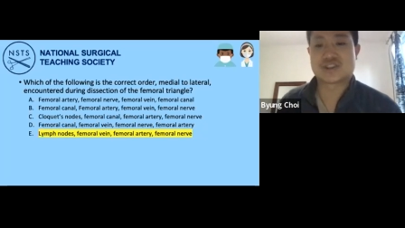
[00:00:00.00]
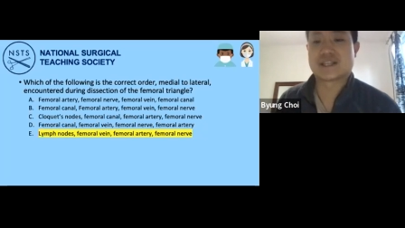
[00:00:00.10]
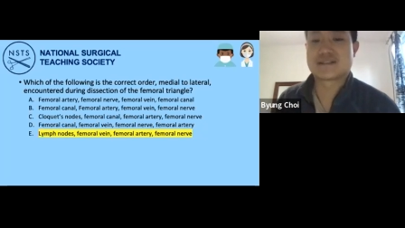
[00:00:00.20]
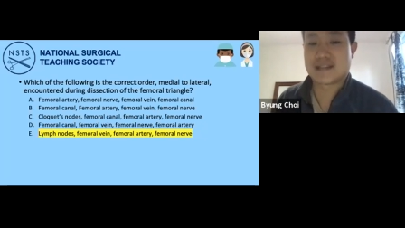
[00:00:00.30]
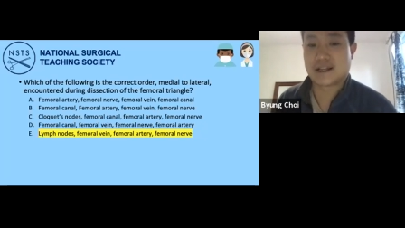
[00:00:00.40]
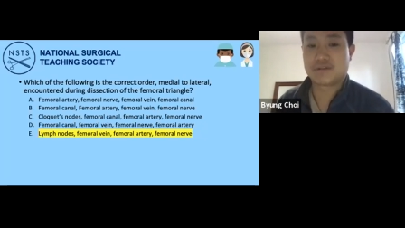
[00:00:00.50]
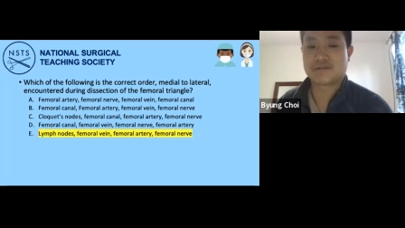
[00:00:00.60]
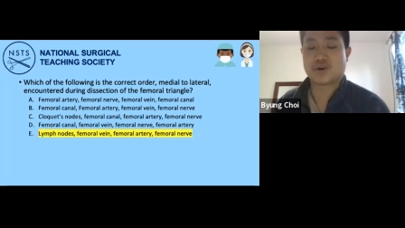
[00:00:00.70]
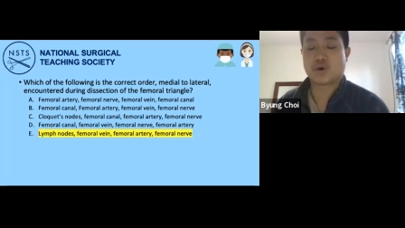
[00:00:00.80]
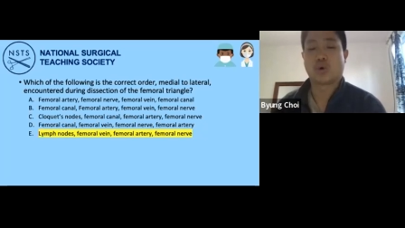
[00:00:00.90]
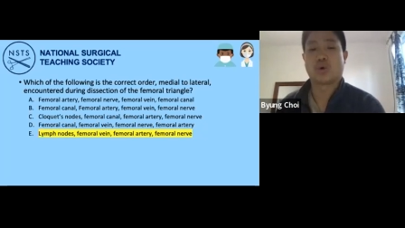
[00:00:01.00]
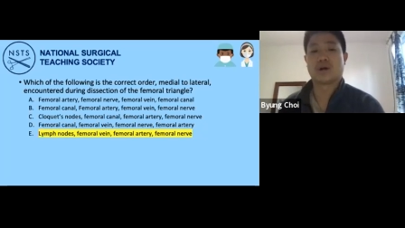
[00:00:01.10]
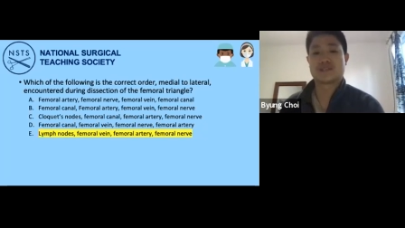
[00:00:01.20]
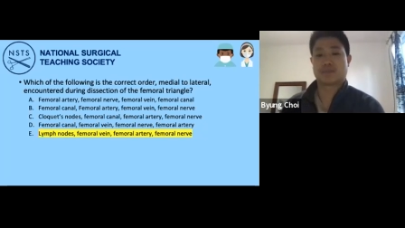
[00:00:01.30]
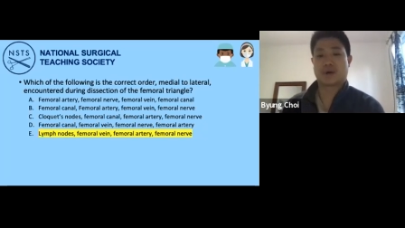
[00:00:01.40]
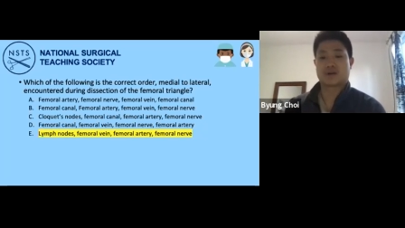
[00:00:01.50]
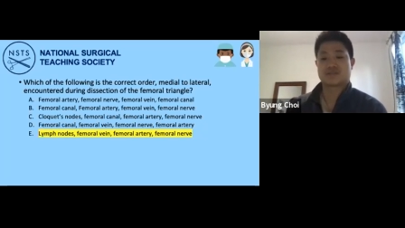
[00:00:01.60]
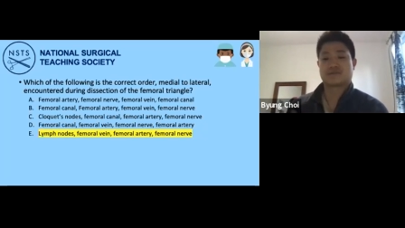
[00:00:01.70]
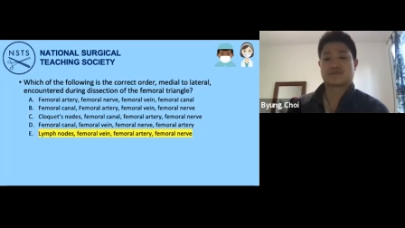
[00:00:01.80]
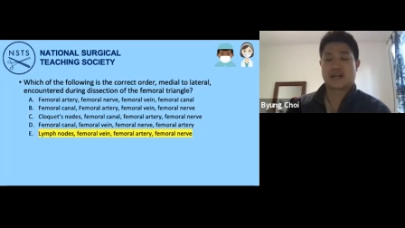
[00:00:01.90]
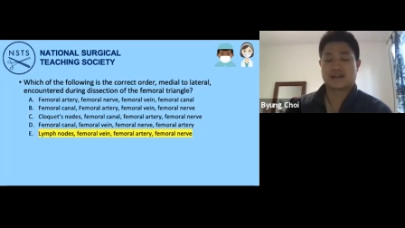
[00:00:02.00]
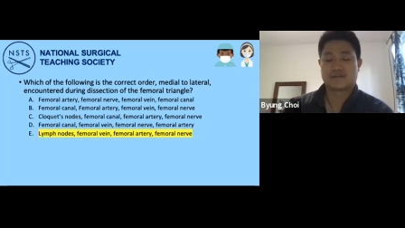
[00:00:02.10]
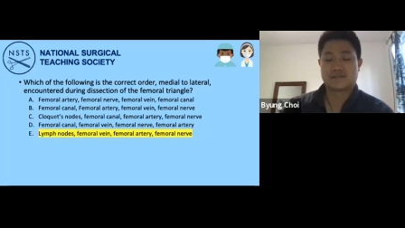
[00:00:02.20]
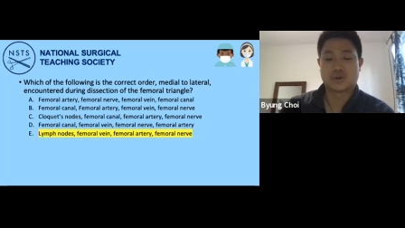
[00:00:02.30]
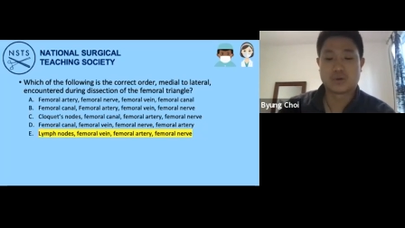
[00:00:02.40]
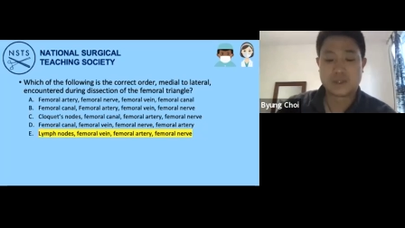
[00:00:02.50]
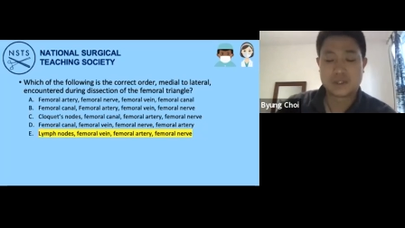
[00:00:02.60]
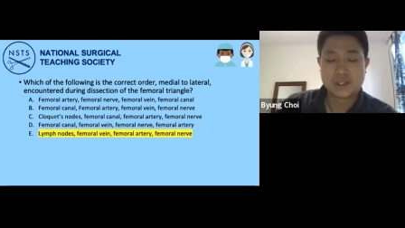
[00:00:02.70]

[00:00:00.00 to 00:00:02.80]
itself, or as part of kind of your